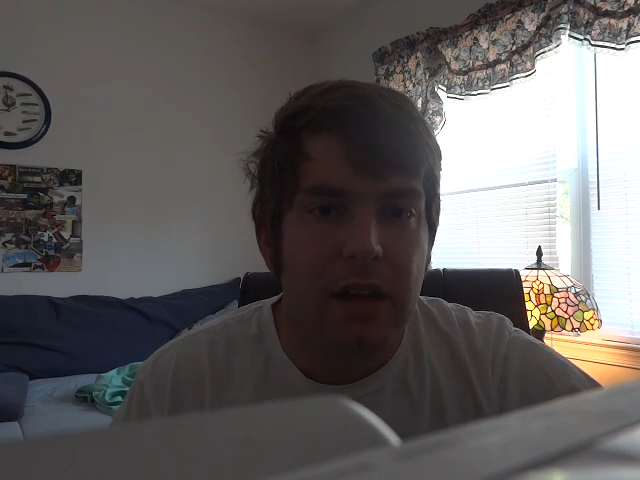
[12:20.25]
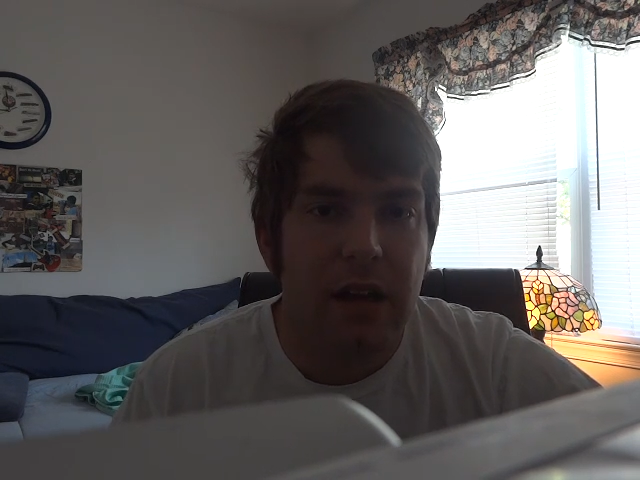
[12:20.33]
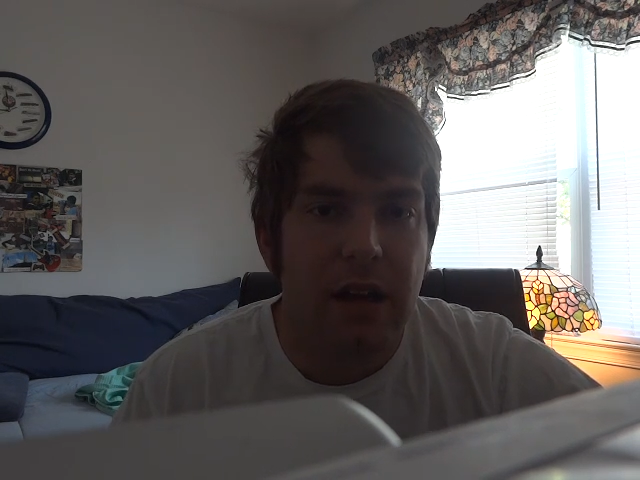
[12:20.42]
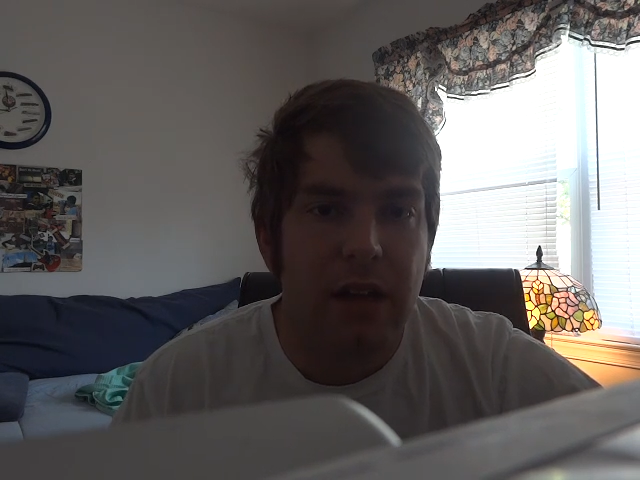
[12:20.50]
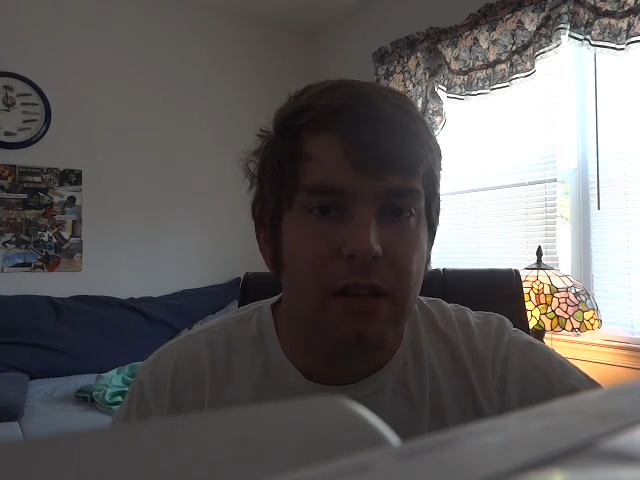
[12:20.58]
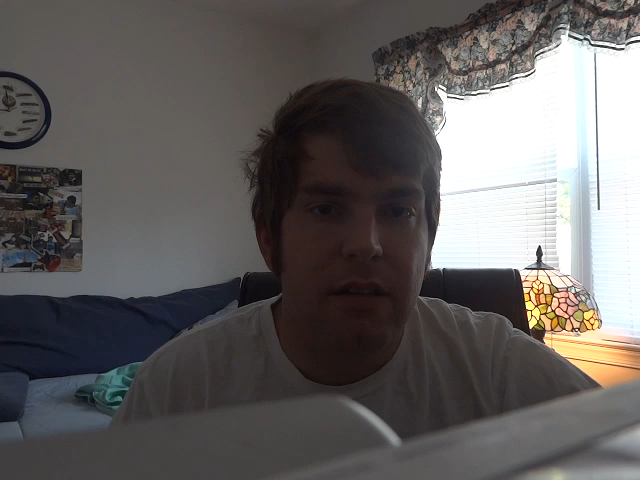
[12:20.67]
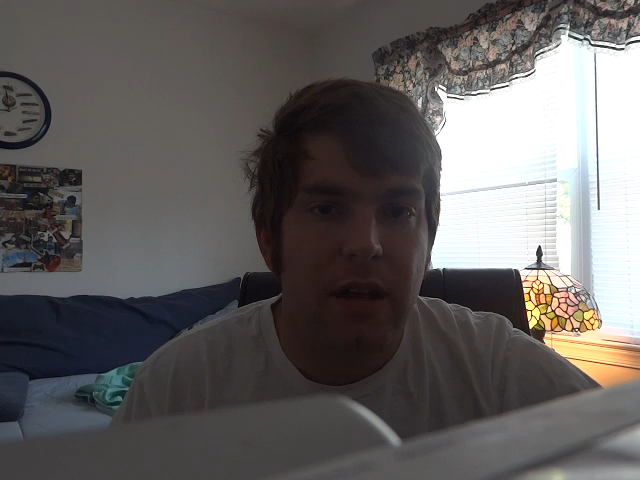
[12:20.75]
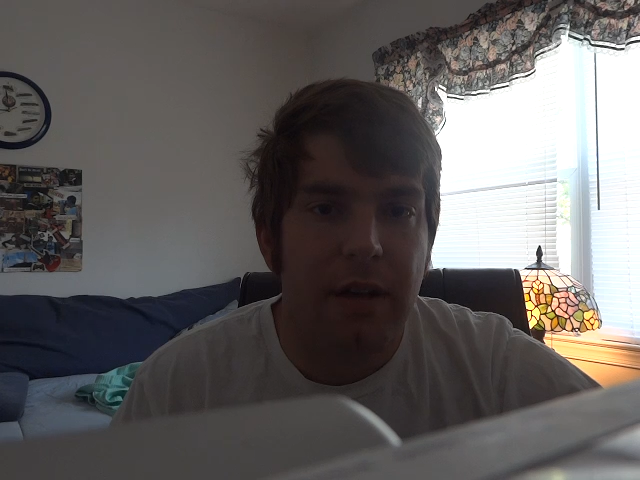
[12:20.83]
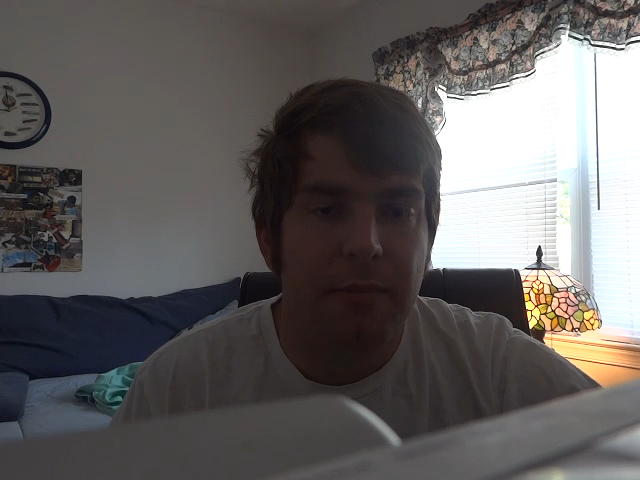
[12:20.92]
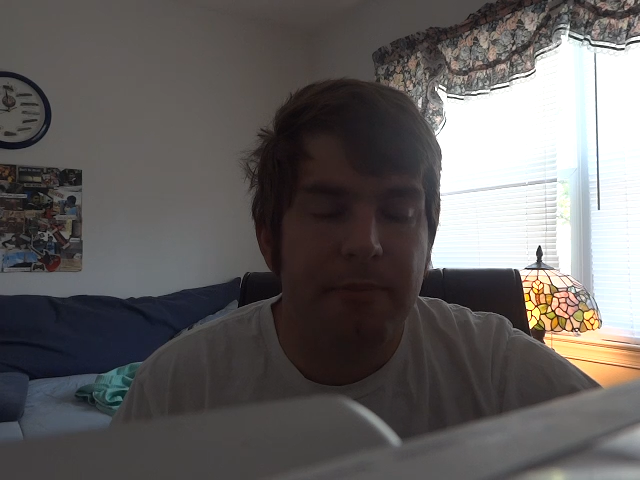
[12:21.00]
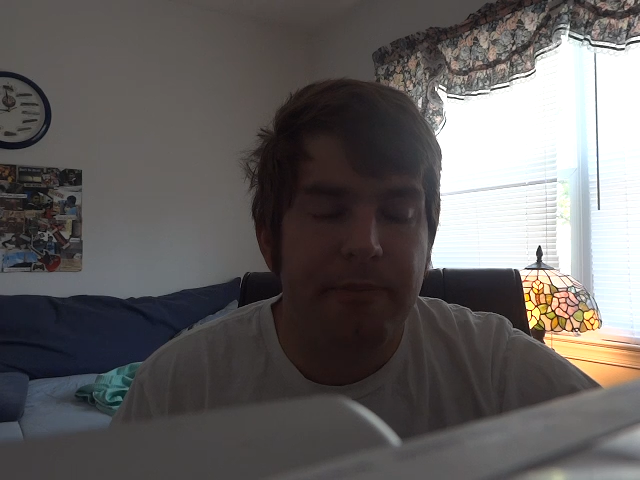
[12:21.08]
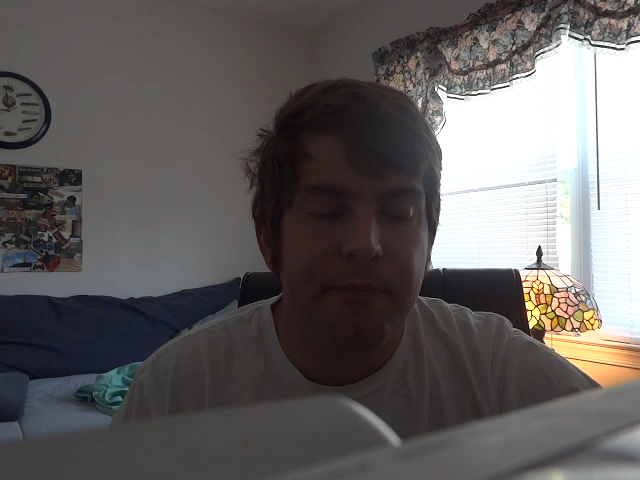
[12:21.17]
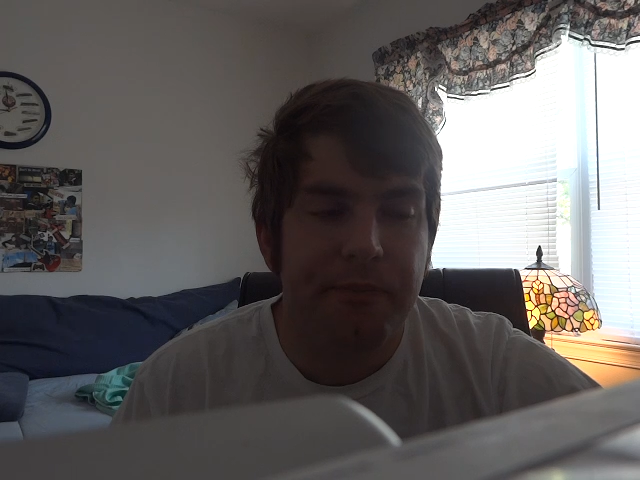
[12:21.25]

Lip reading: And